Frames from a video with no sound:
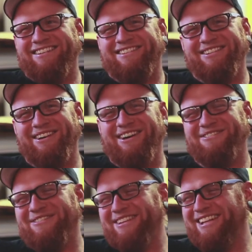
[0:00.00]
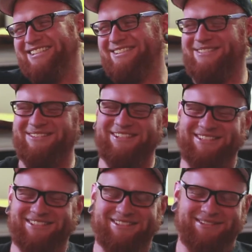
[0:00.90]
So I feel like sometimes I
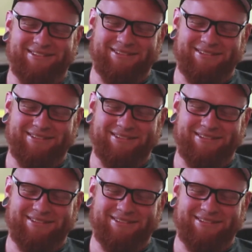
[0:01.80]
just